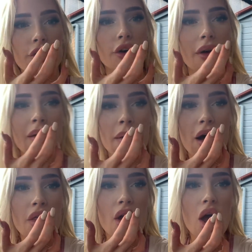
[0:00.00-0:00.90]
Food around my mouth.
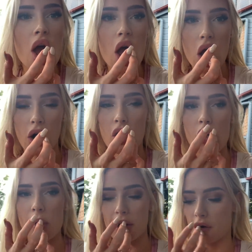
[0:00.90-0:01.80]
Oh
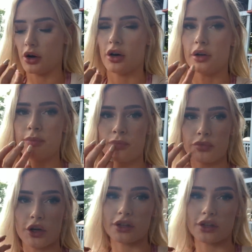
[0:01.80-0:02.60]
my god, you